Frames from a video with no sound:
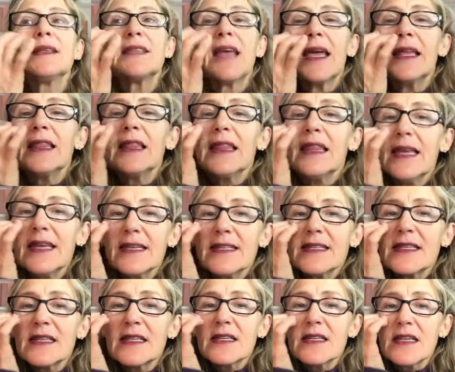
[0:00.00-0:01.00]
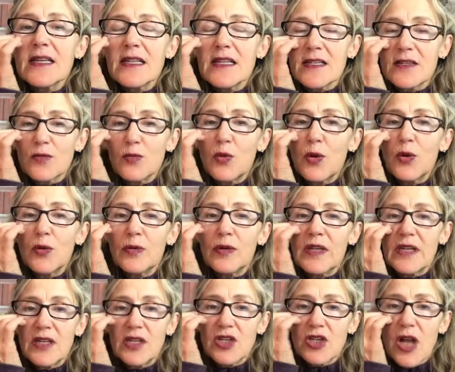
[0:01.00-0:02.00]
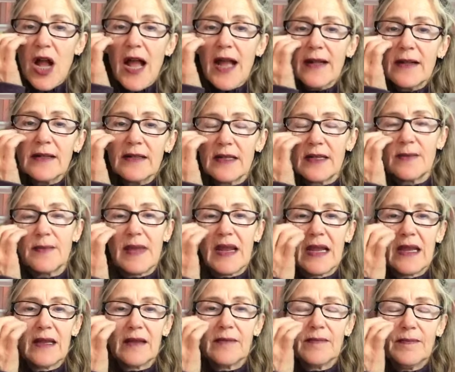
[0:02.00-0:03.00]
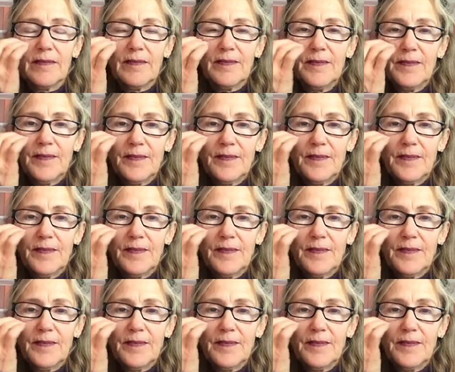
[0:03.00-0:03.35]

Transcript: as I listen to this wounded child in me,